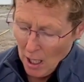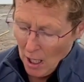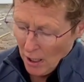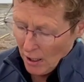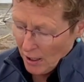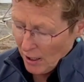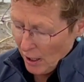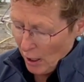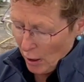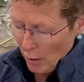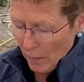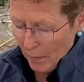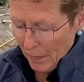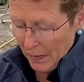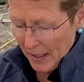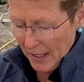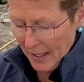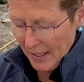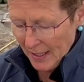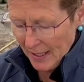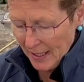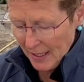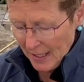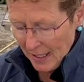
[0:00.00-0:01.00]
So
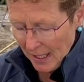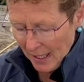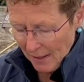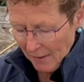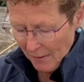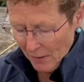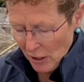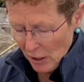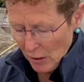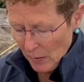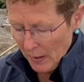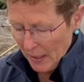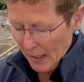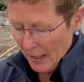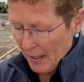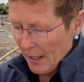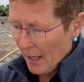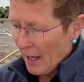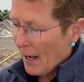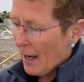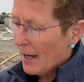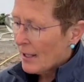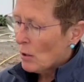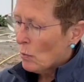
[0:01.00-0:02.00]
instead of doing
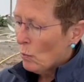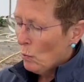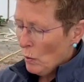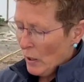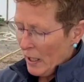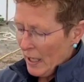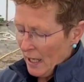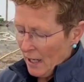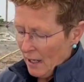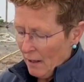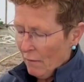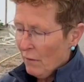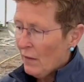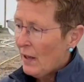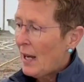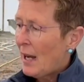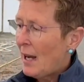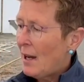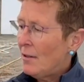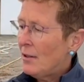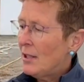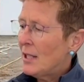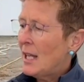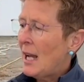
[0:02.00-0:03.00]
that, we have
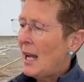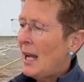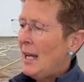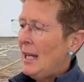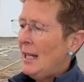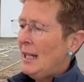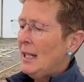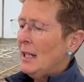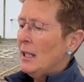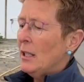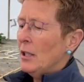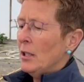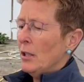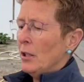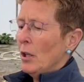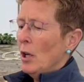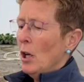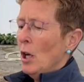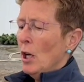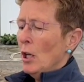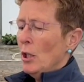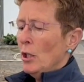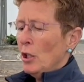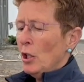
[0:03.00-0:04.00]
now taken
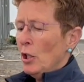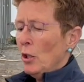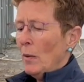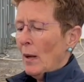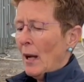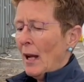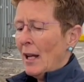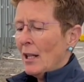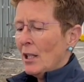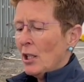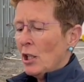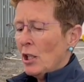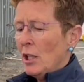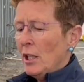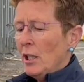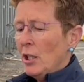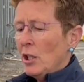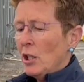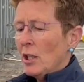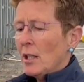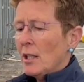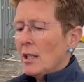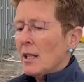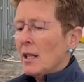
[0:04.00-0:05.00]
to actually
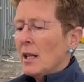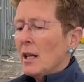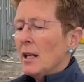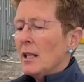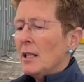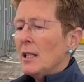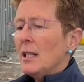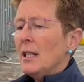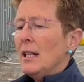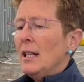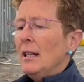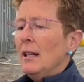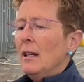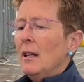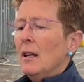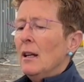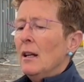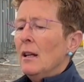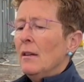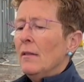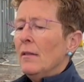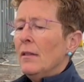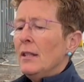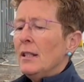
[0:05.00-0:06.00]
just cutting
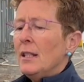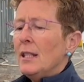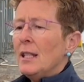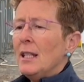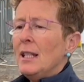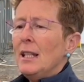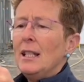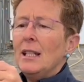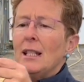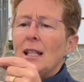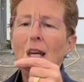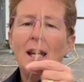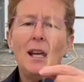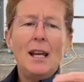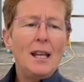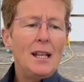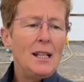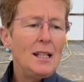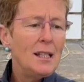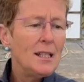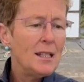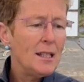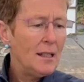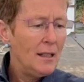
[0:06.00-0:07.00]
the seed
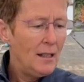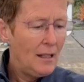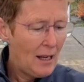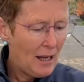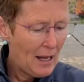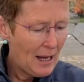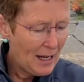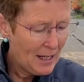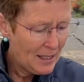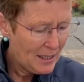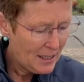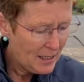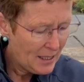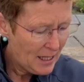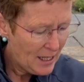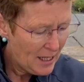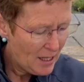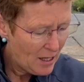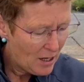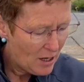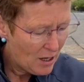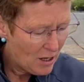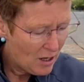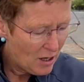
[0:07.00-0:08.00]
heads as they
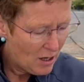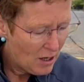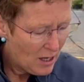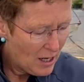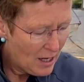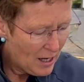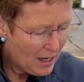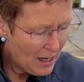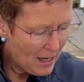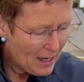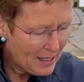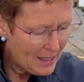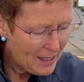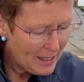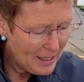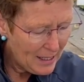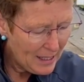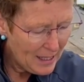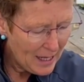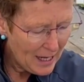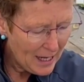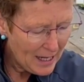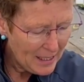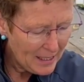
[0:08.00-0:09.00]
are
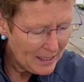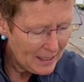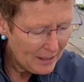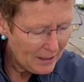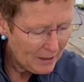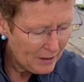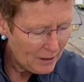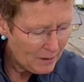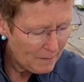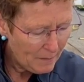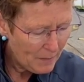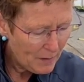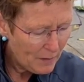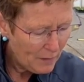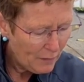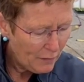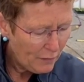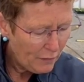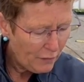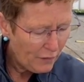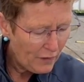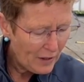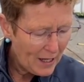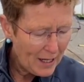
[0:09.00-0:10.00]
and laying them
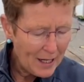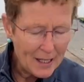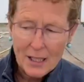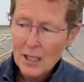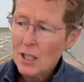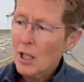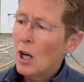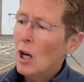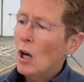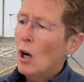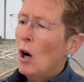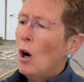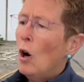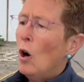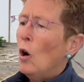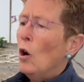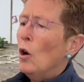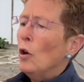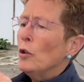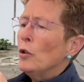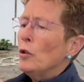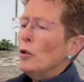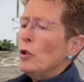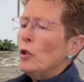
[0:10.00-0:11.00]
flat
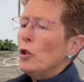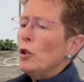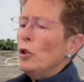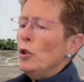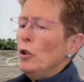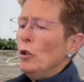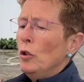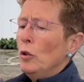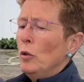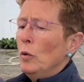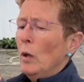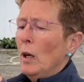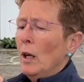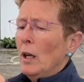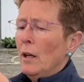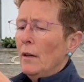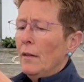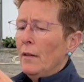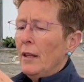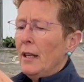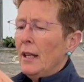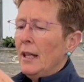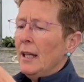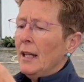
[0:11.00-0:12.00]
onto
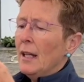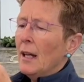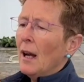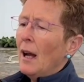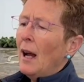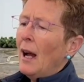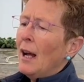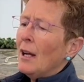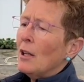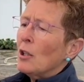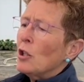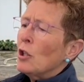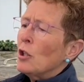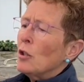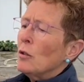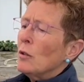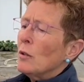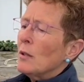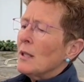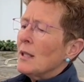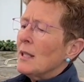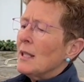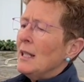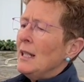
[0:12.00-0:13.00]
the
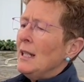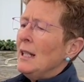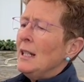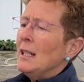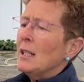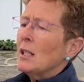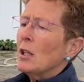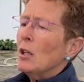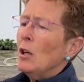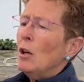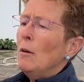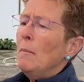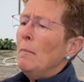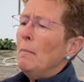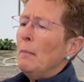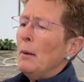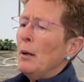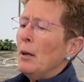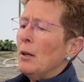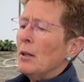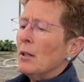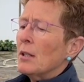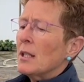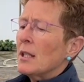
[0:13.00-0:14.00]
actual seed
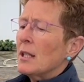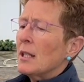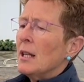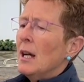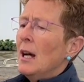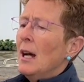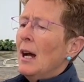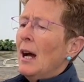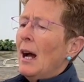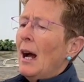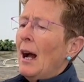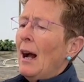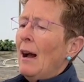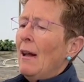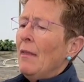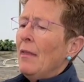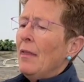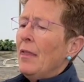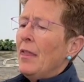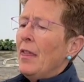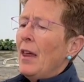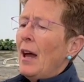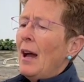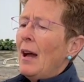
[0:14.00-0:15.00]
compost,
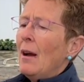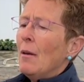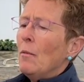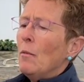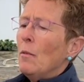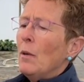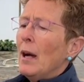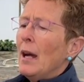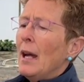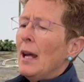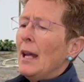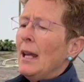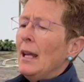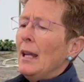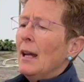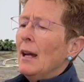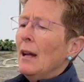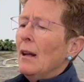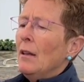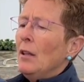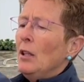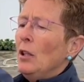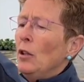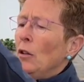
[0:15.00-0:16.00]
and that way
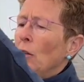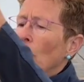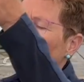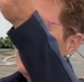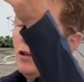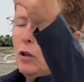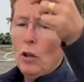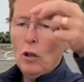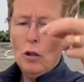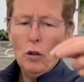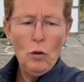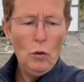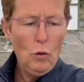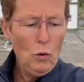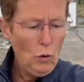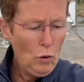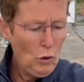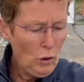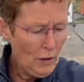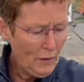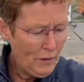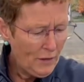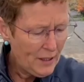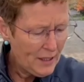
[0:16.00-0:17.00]
you've got
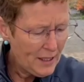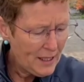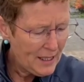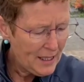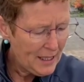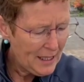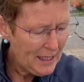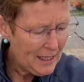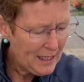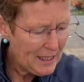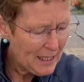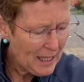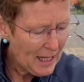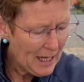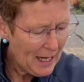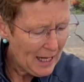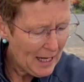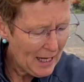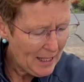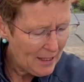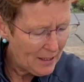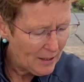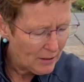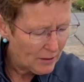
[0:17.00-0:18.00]
all of the seed
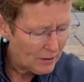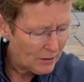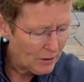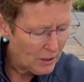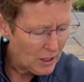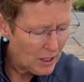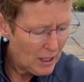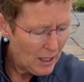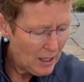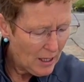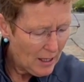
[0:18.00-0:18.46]
held